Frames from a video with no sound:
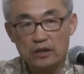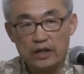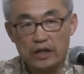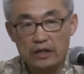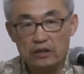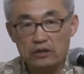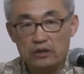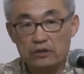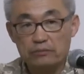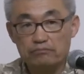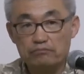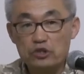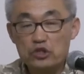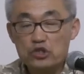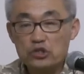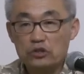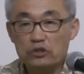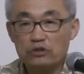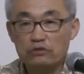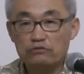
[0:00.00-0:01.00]
and the
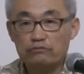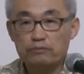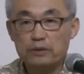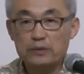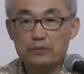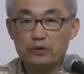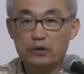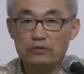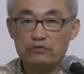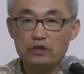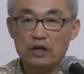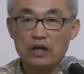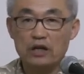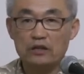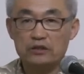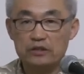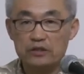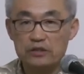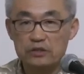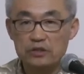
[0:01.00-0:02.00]
mission of people of
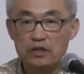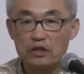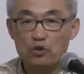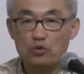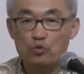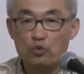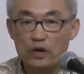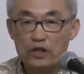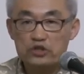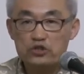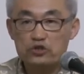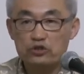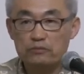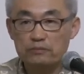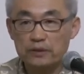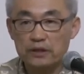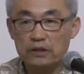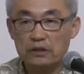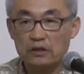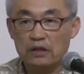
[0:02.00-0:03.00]
God is what should
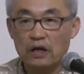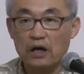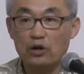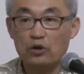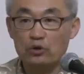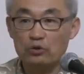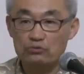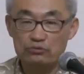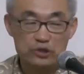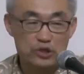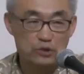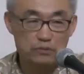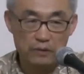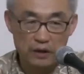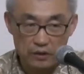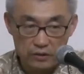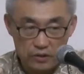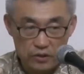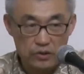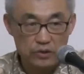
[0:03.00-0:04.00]
be our
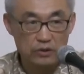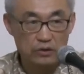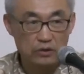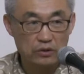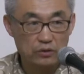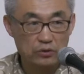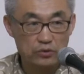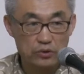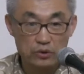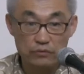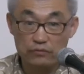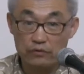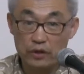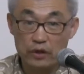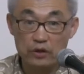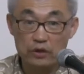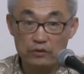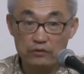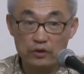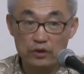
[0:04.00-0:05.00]
response. Those are
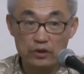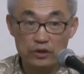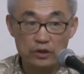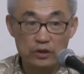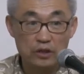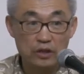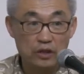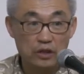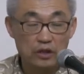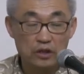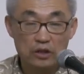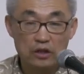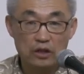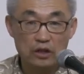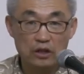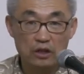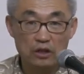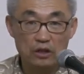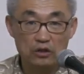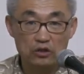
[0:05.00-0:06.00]
very, very
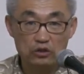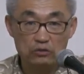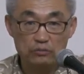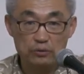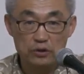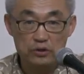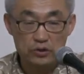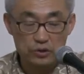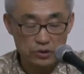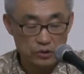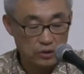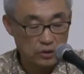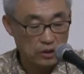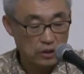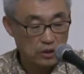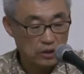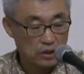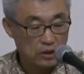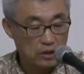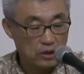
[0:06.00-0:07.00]
good books.
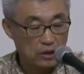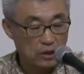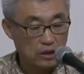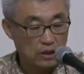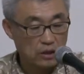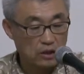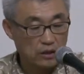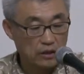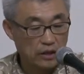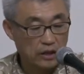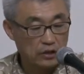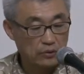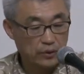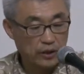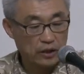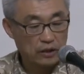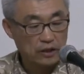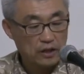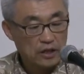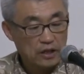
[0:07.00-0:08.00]

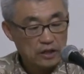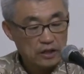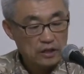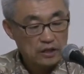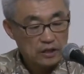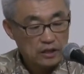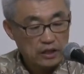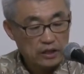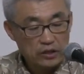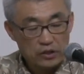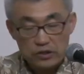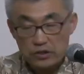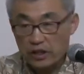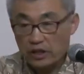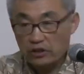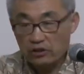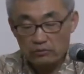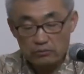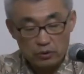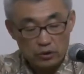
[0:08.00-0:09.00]
Anyway, in the
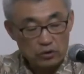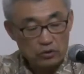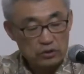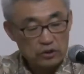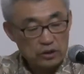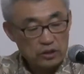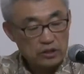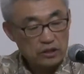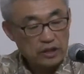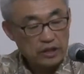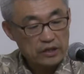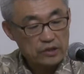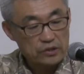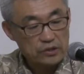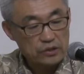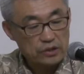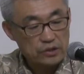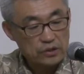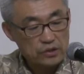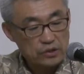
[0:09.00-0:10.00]
second book, he has
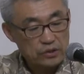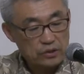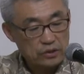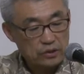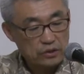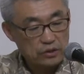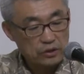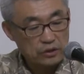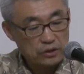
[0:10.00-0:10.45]
this